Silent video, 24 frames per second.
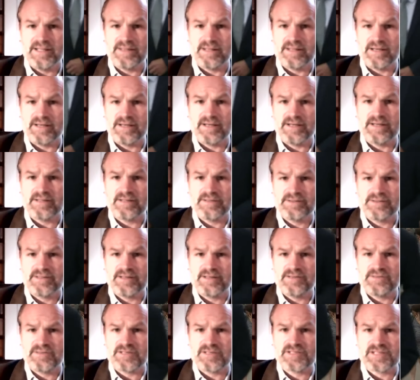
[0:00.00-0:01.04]
the
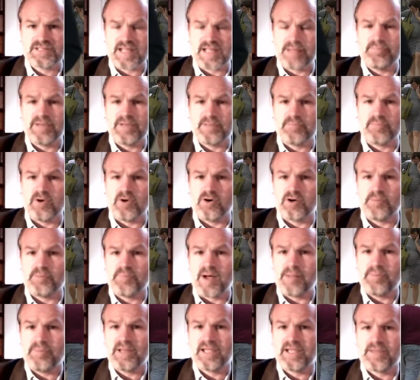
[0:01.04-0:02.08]
stumbling block, a
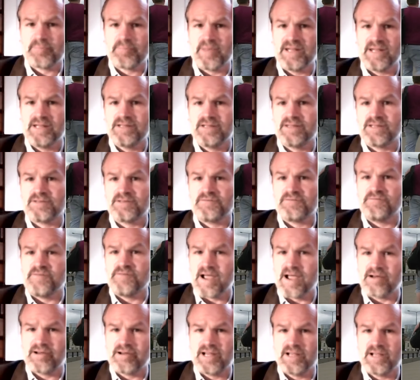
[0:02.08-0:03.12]
public opinion that's
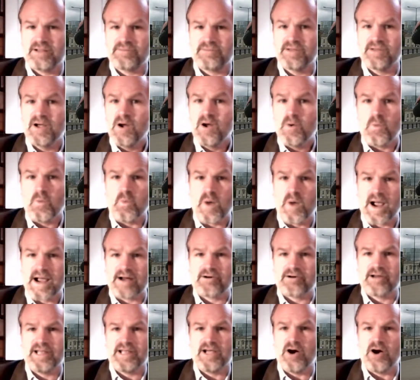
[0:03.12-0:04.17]
very
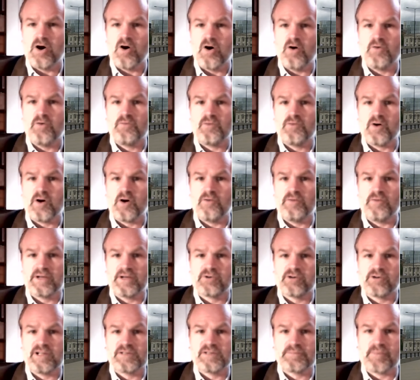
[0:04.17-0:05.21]
wary of
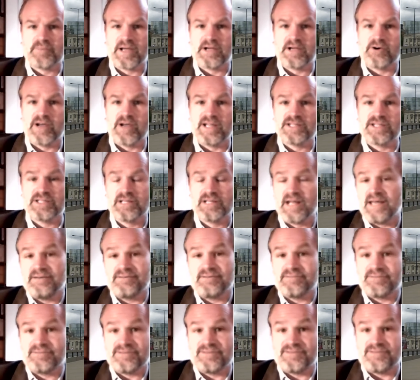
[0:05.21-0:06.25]
increased migration
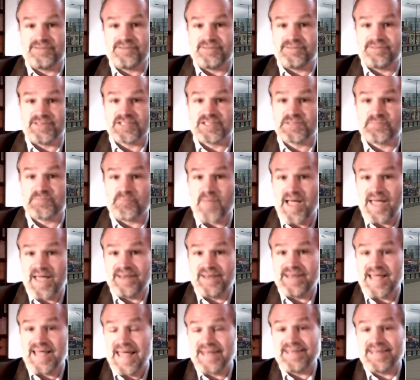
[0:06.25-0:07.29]
and
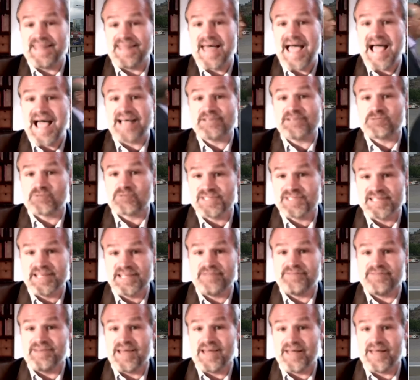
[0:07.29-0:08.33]
that has
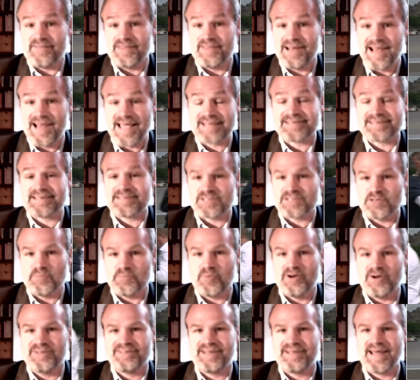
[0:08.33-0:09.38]
received, nonetheless, as you
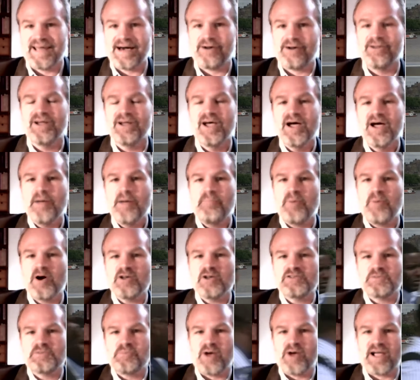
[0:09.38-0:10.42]
pointed out,
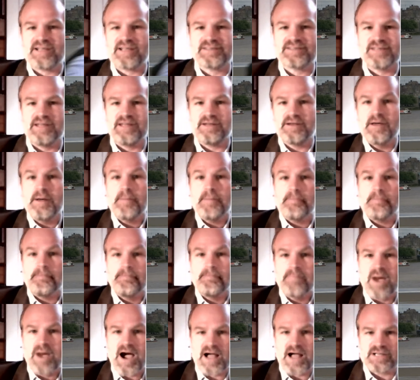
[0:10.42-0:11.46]
post-Brexit,
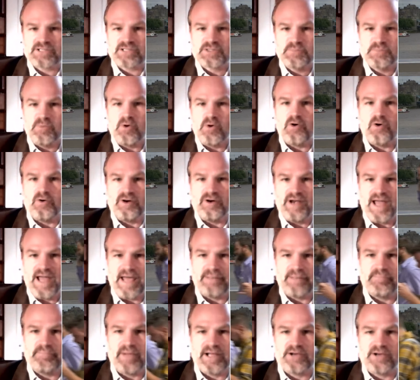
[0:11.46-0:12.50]
much more
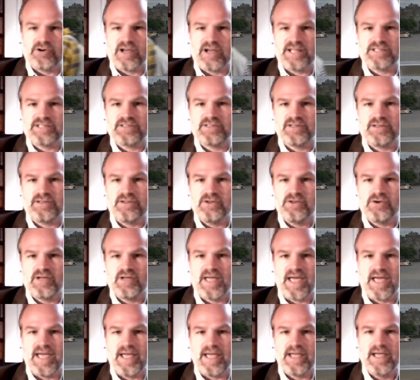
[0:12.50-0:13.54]
net migration to the
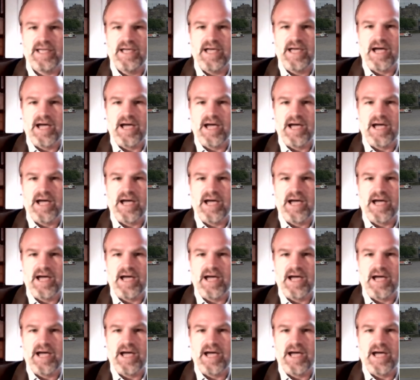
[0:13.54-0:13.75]
UK